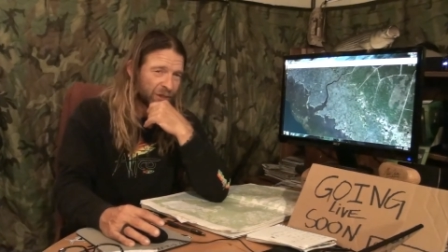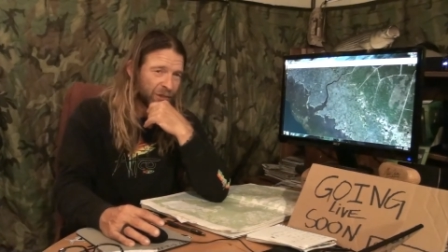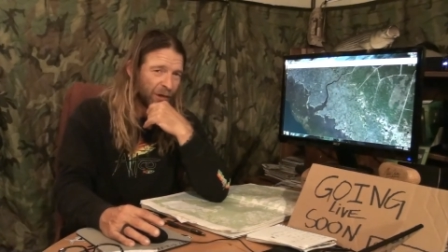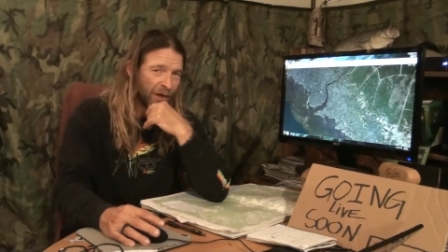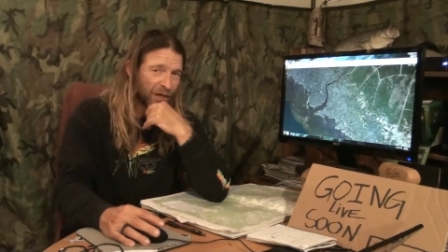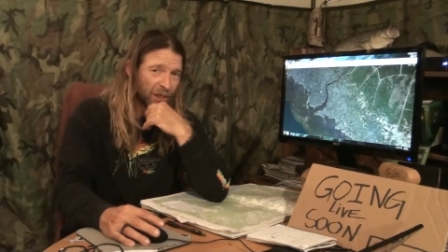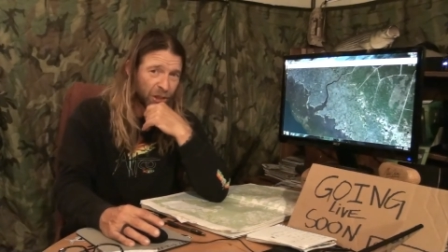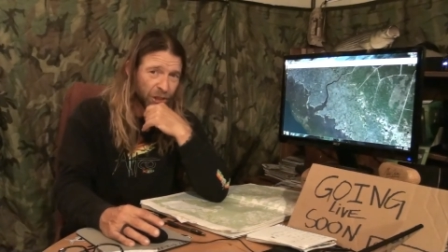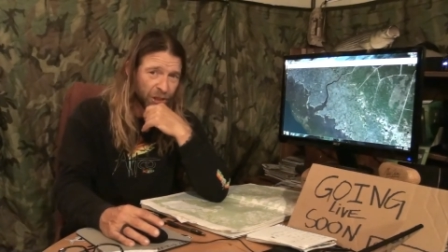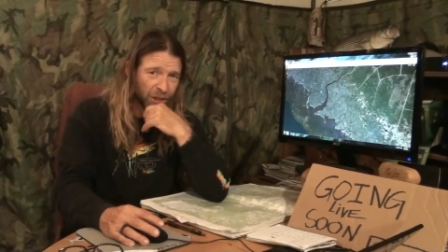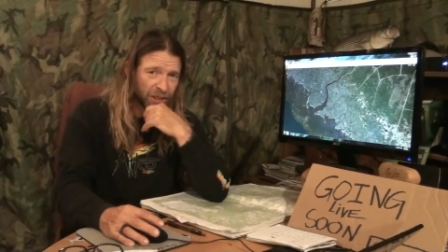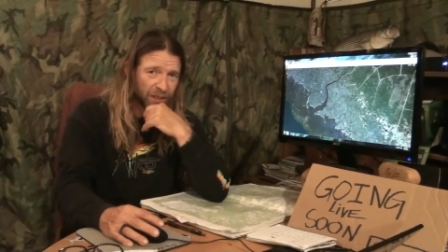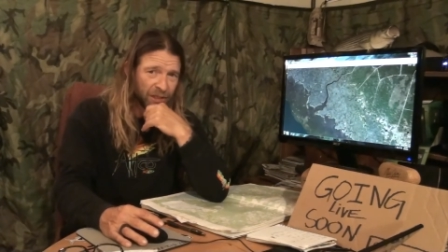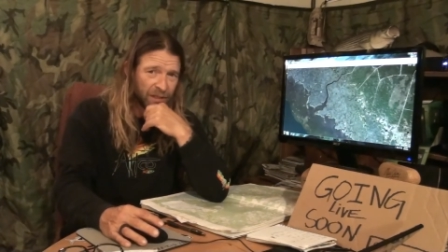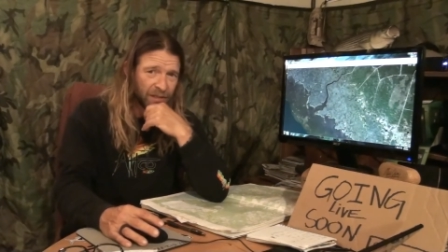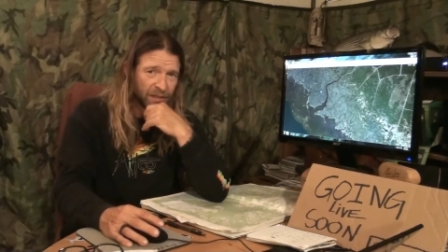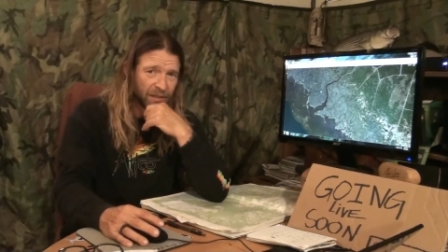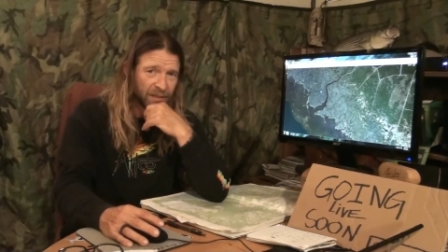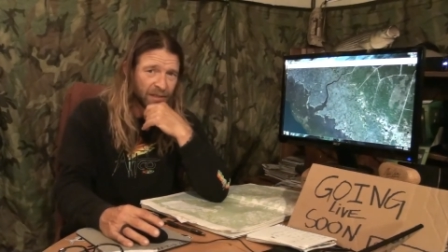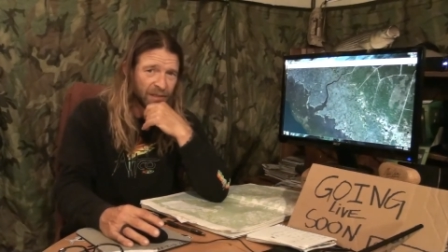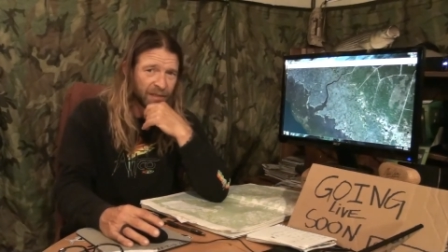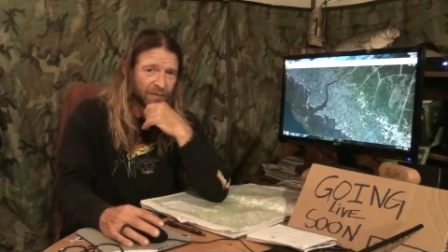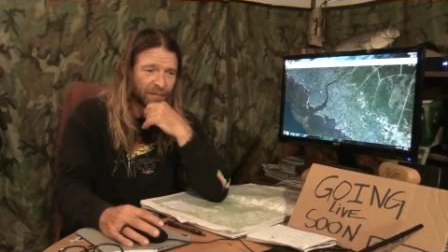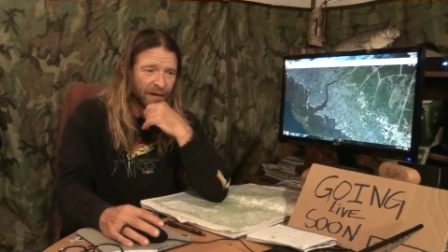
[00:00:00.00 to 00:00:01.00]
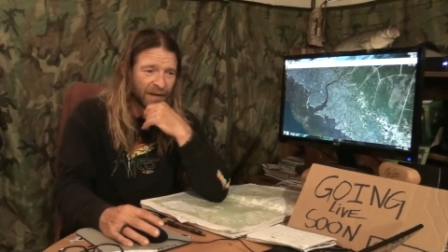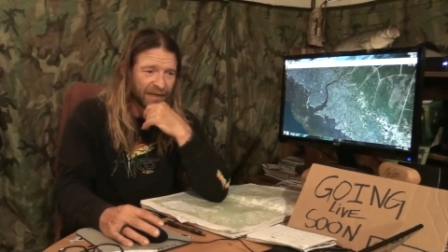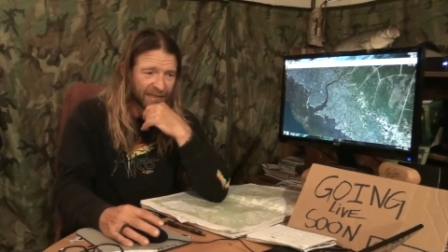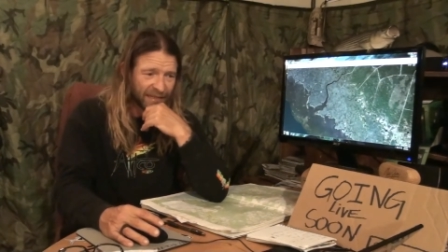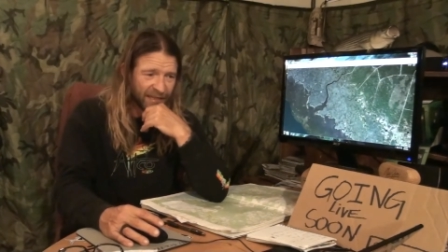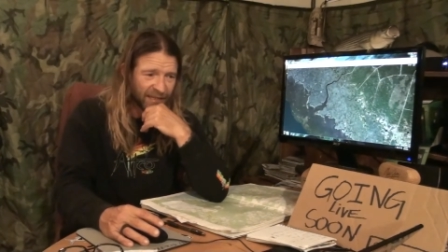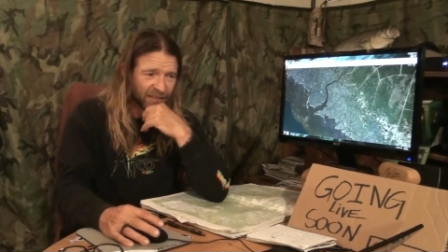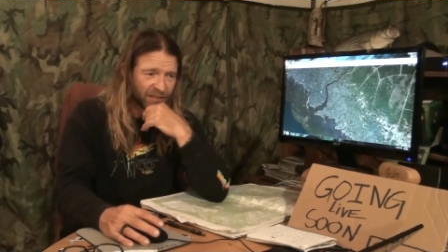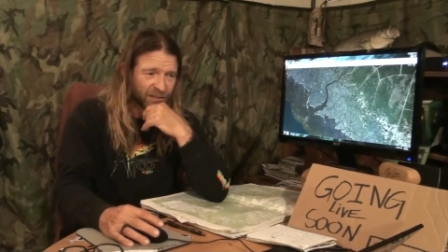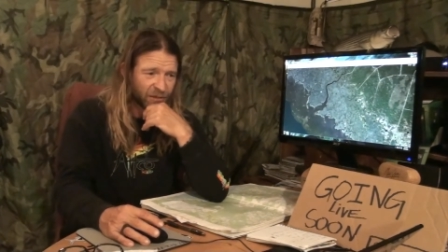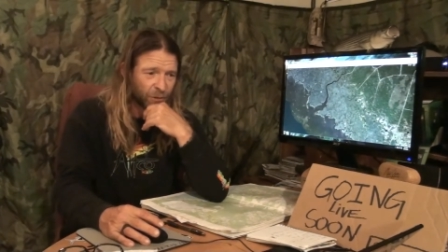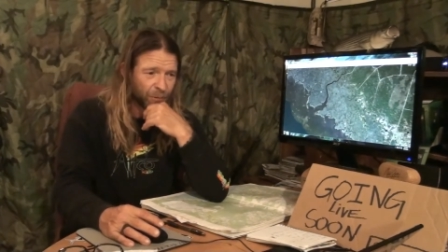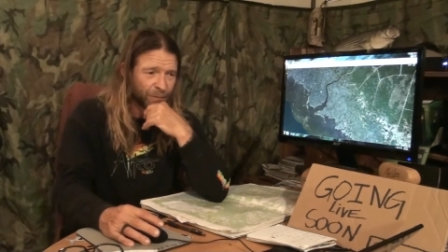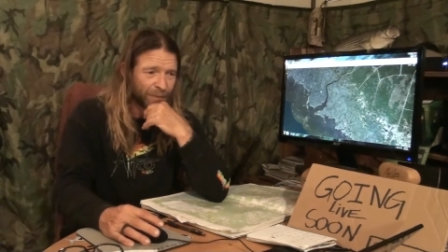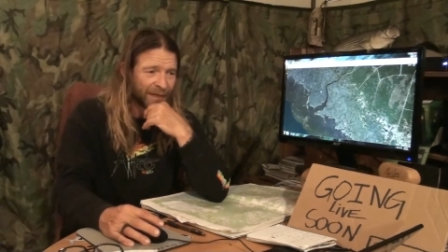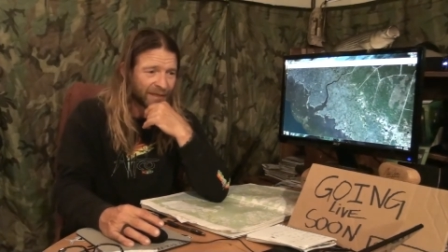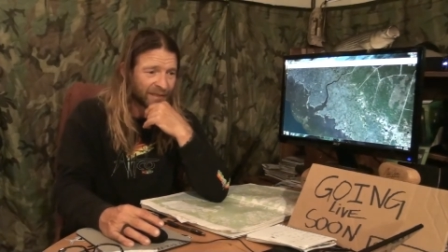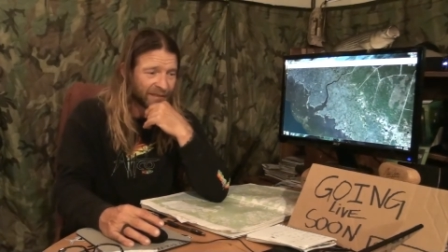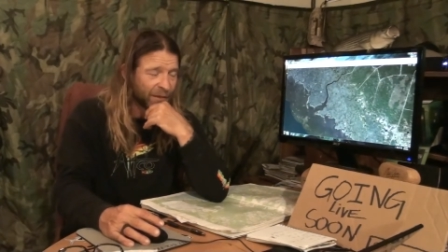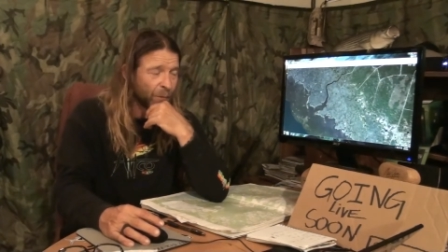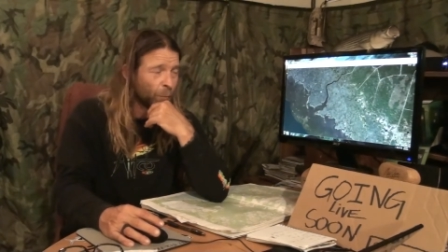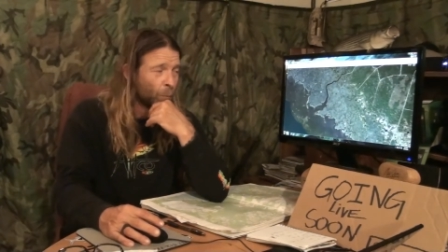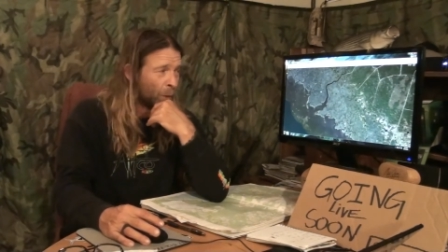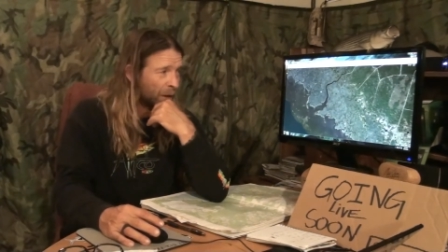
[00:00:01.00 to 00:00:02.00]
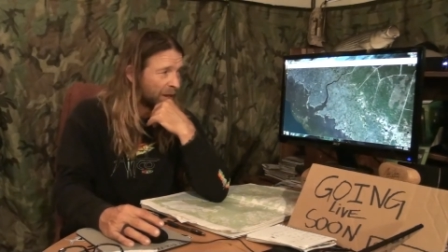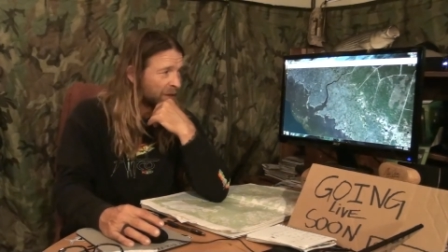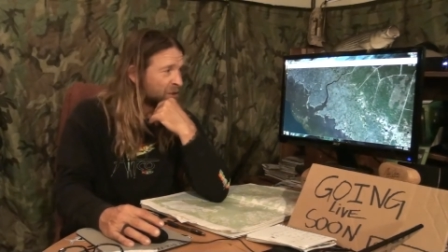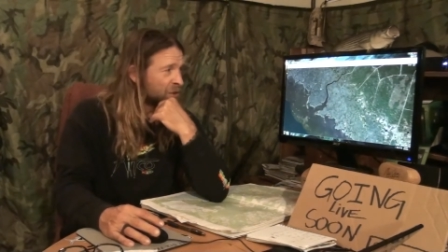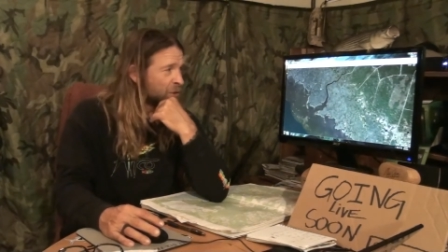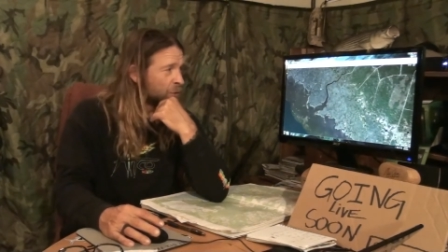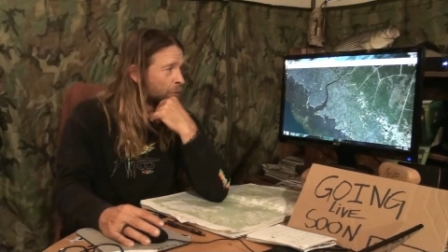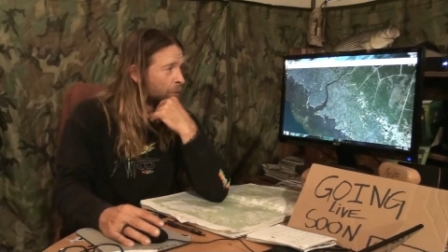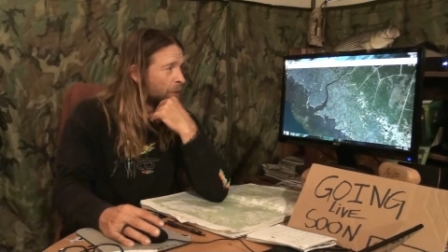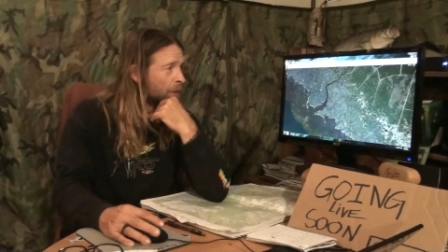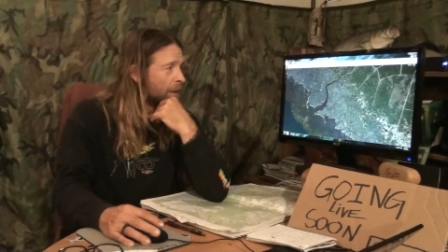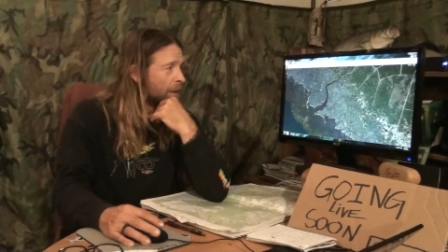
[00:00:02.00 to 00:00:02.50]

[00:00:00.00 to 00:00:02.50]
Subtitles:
I could if I needed to, but I didn't want to.